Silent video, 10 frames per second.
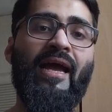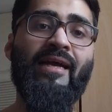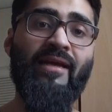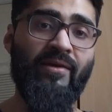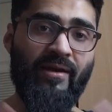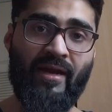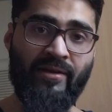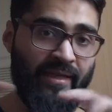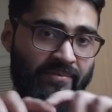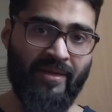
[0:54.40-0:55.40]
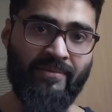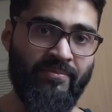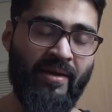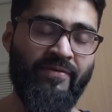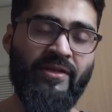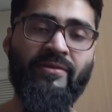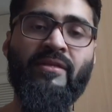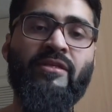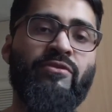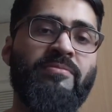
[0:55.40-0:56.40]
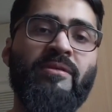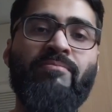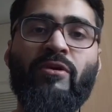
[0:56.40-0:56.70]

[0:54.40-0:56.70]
and I, I'll link my, my video in the description